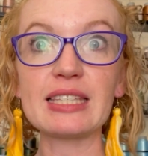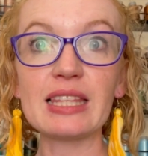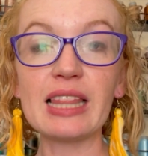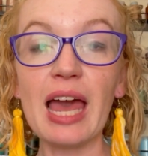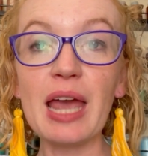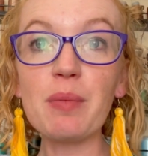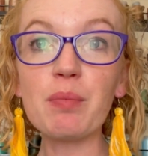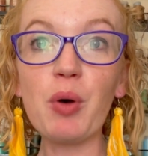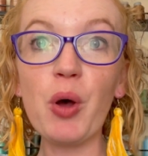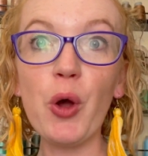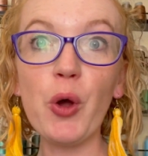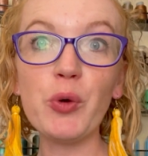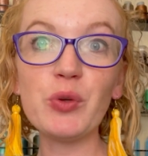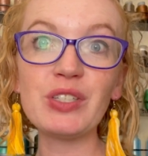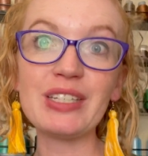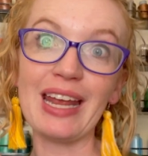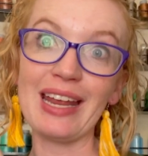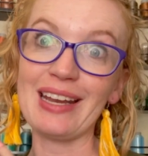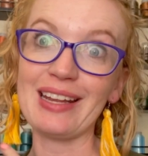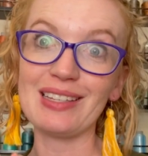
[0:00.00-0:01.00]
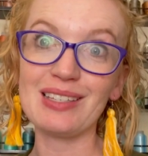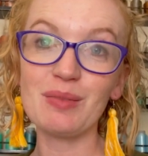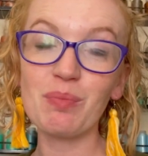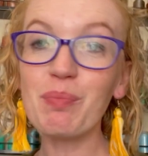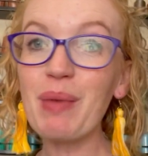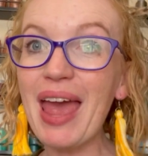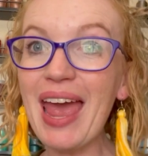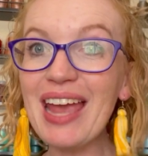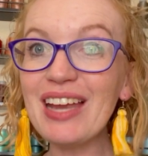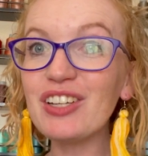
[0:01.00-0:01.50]
light post and its
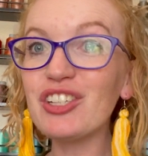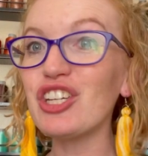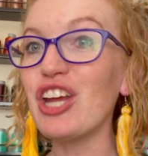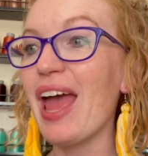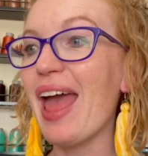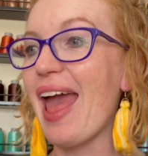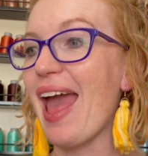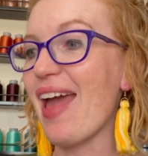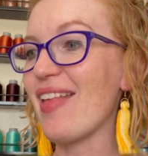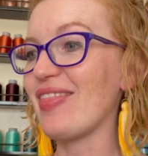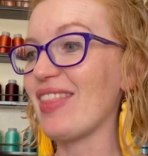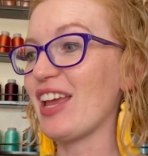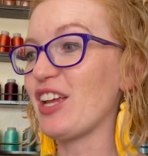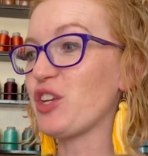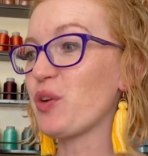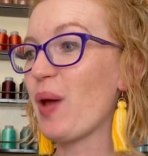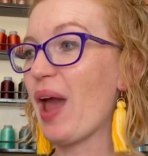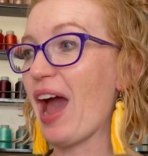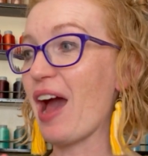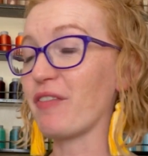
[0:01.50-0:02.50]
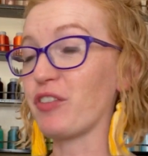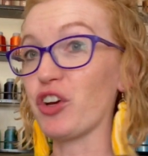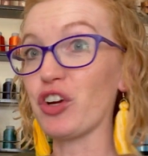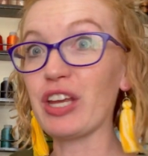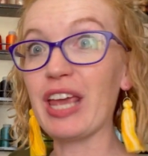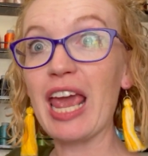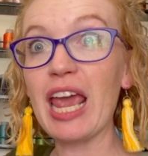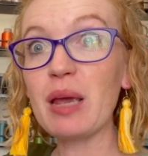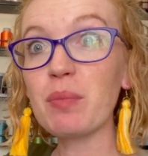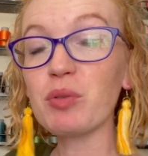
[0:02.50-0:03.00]
bench, and then you have your
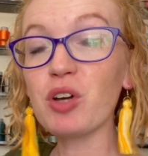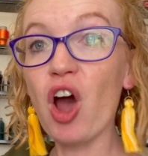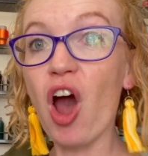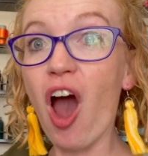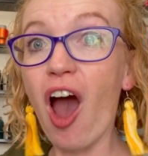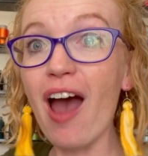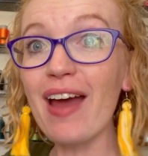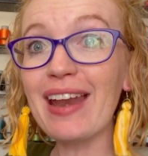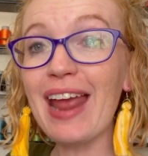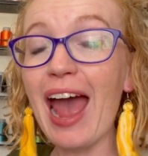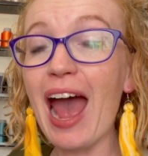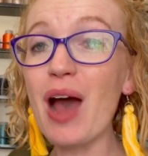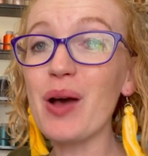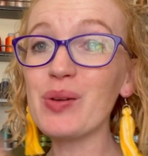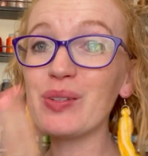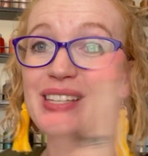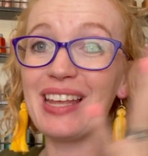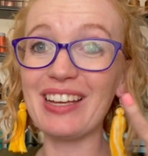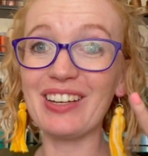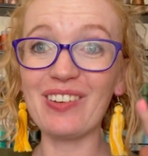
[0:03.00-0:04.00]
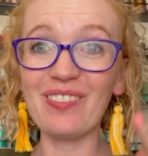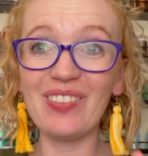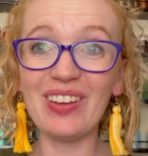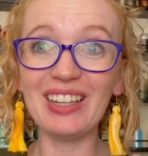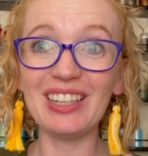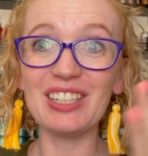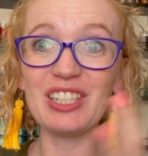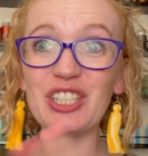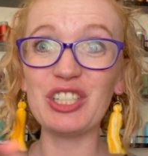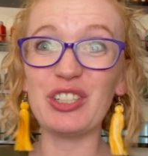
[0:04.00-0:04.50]
Cape Cod house and your
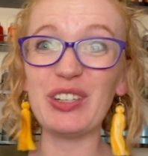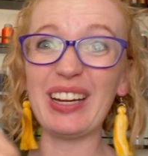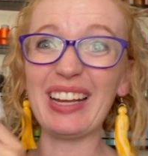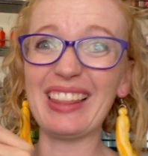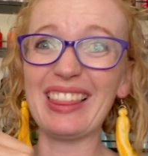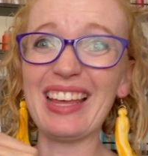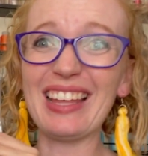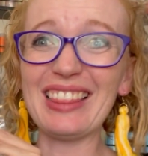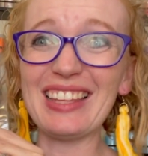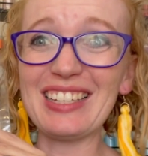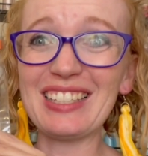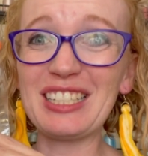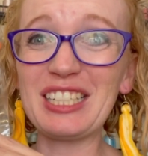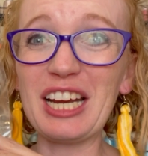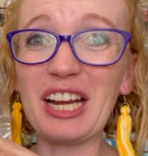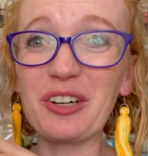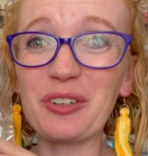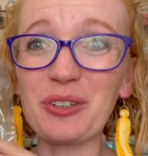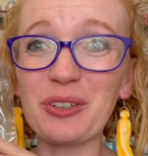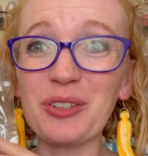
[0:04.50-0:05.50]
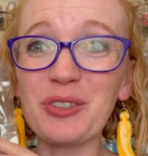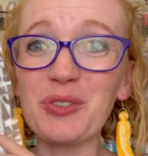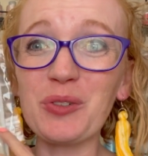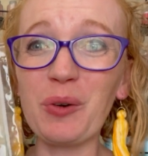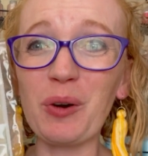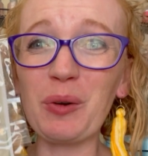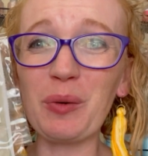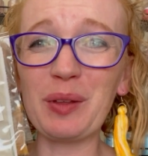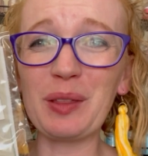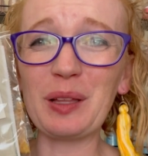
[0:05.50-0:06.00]
village tree, and then this General
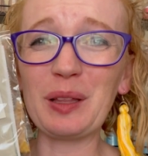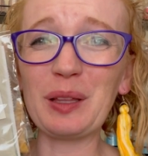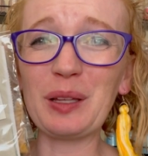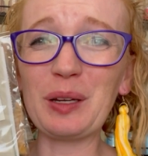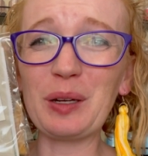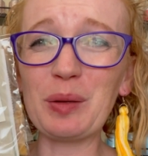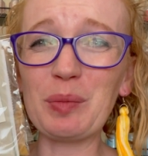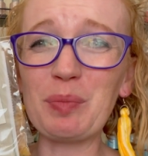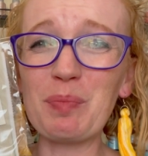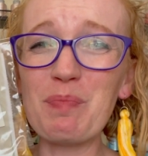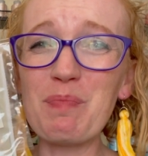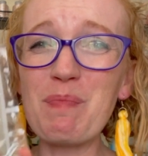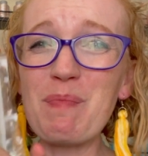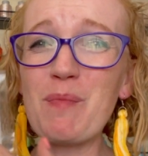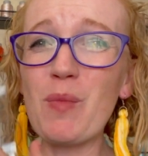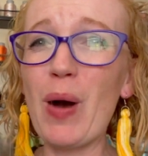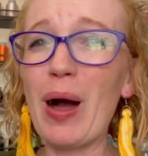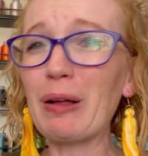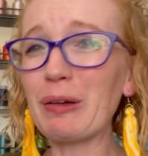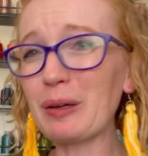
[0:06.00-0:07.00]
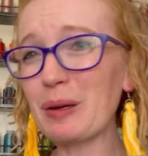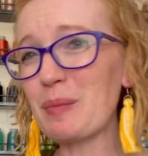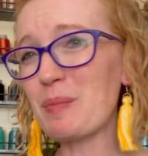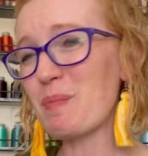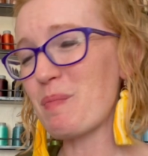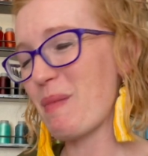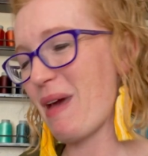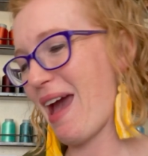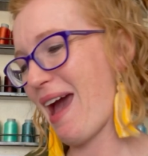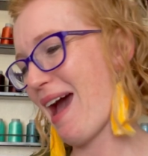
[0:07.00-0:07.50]
Store with a little welcome
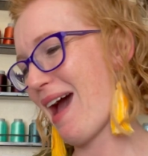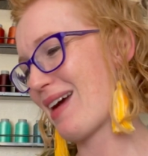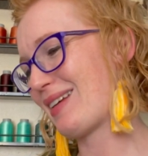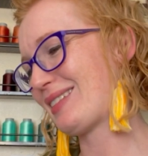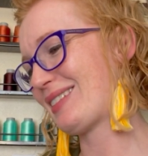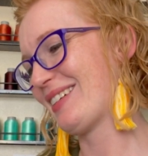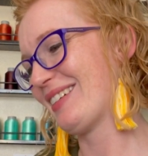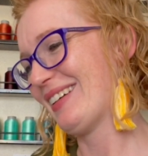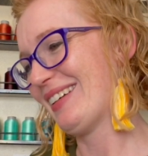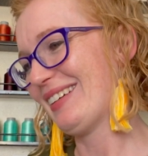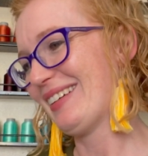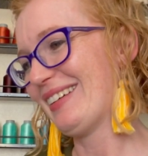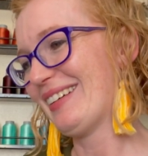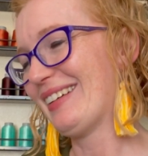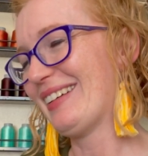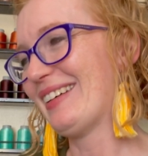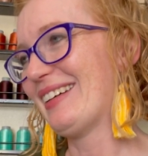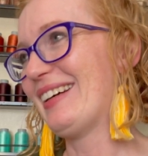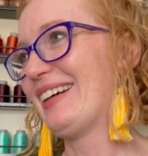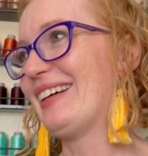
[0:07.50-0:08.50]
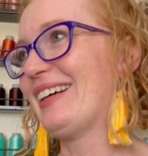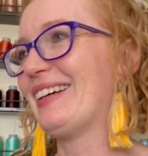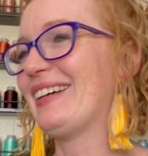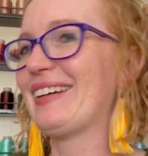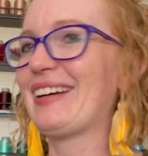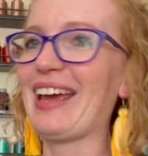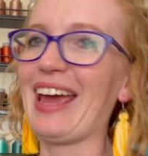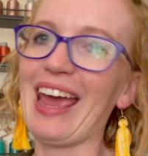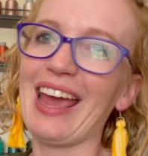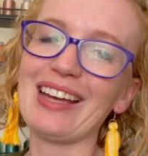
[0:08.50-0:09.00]
mat.
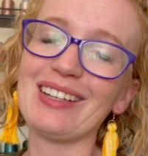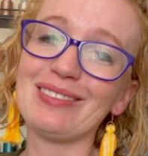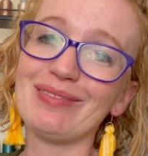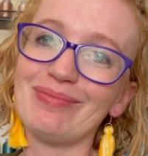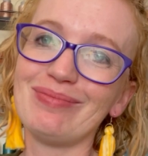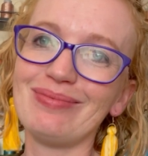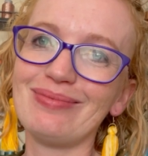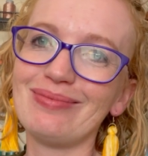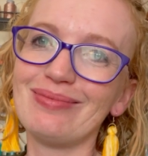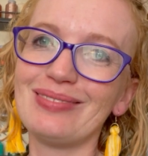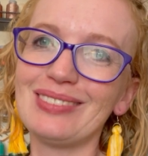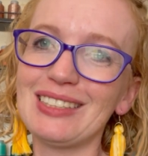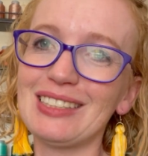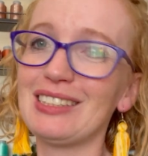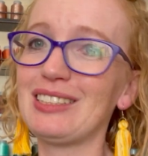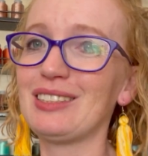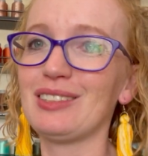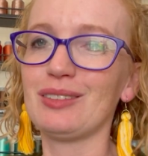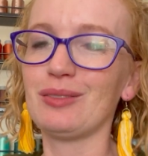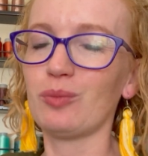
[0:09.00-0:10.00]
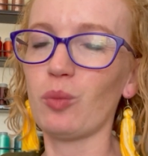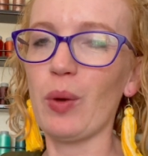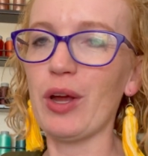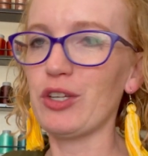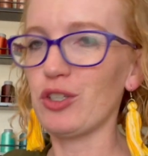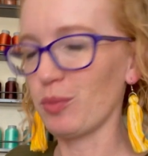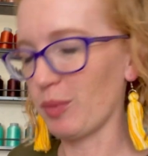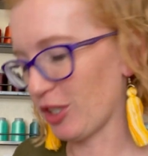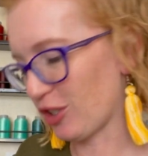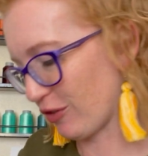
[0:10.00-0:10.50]
Okay, this is way
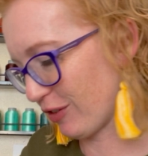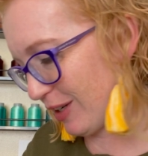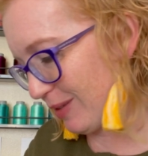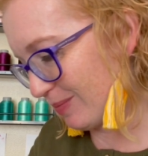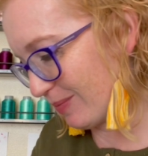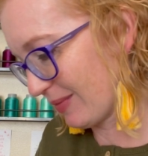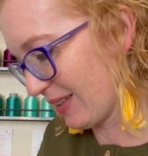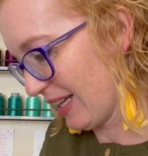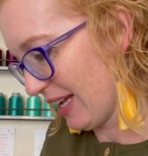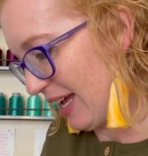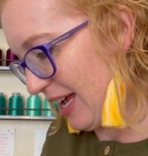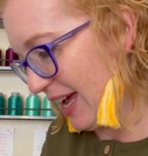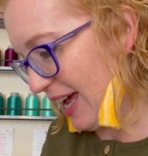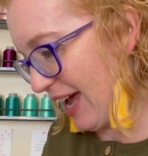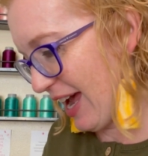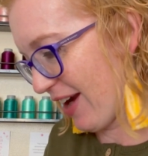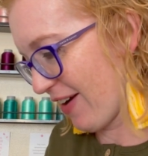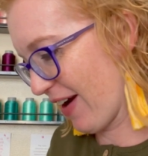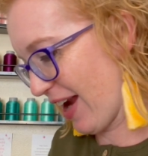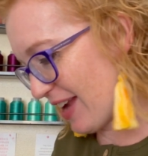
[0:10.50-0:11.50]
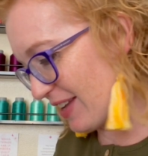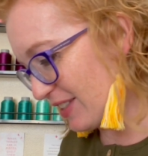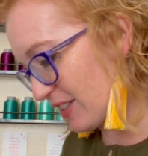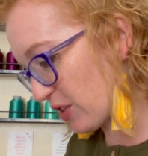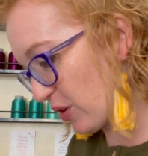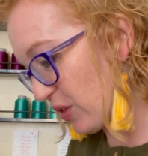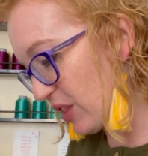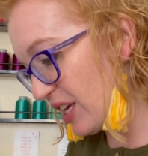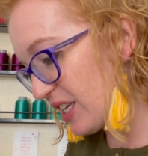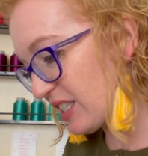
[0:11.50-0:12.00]
too much fun. All right,
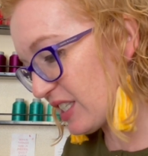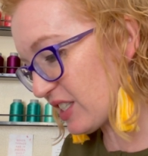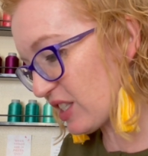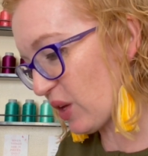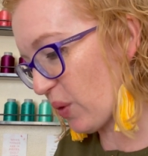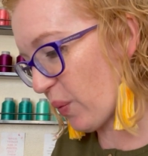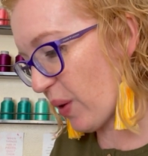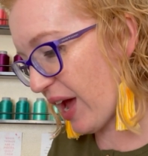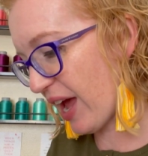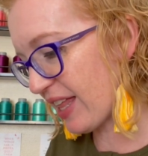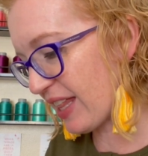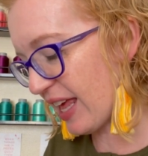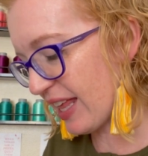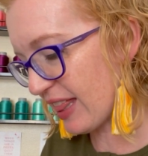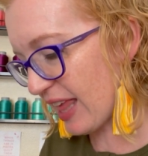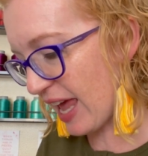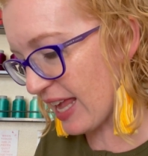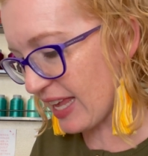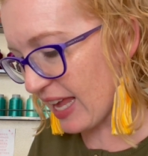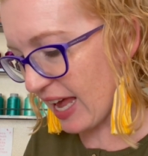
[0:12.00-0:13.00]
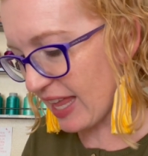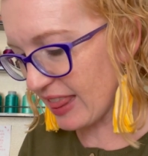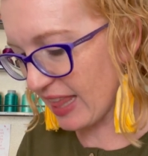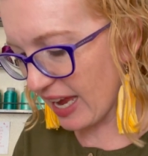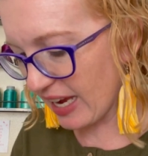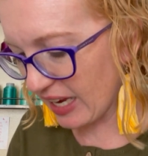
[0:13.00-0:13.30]
so this is the one, again, that